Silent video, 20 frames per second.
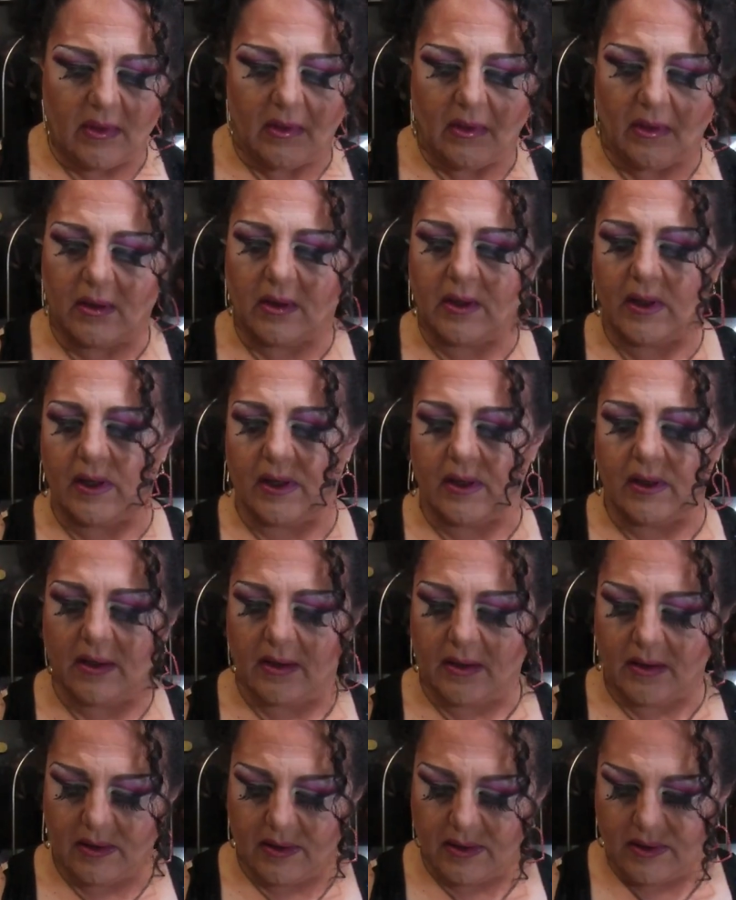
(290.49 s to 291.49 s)
Okay.
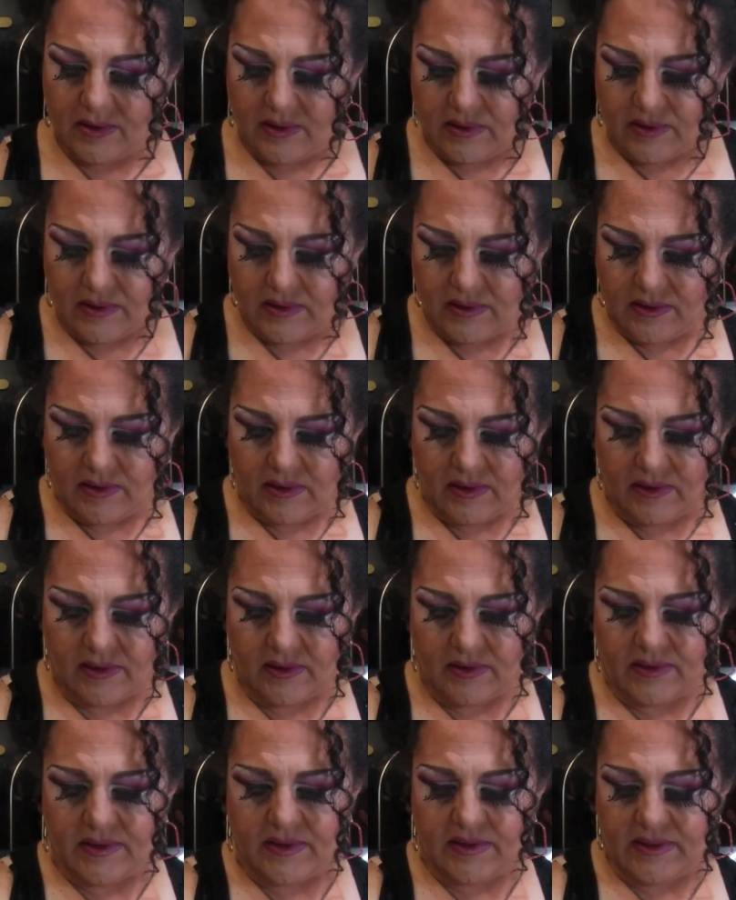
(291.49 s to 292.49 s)

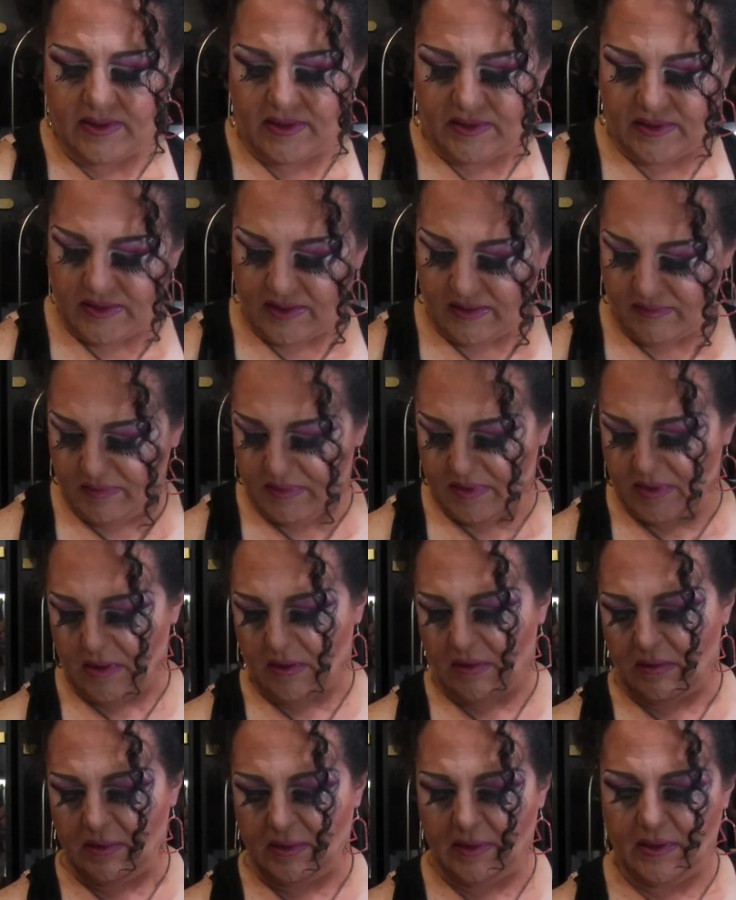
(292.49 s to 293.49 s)
The sticky tape is
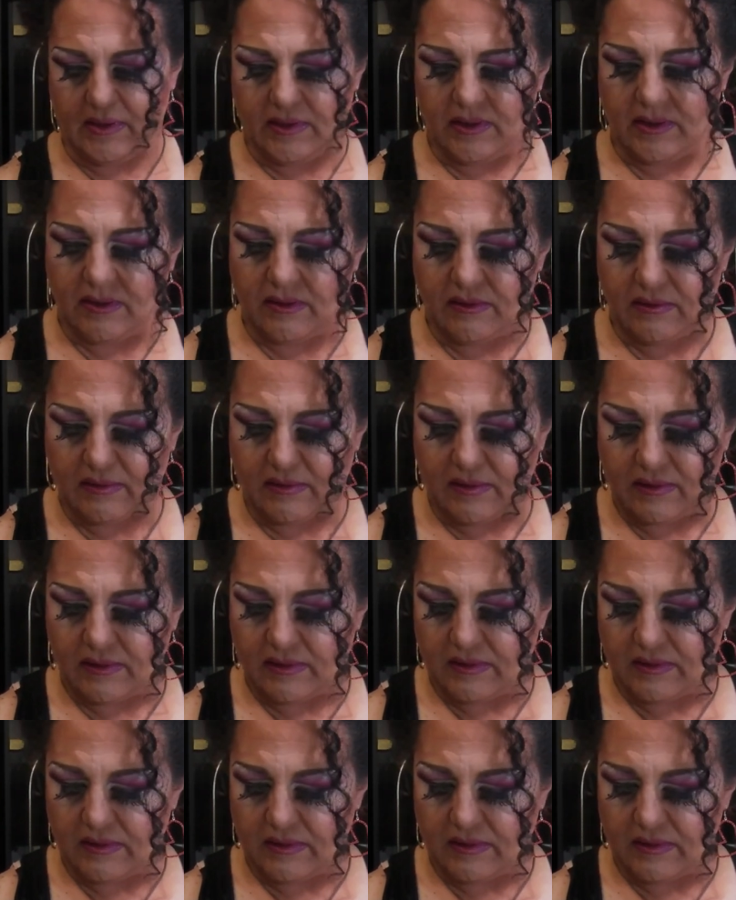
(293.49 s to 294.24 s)
holding it. No.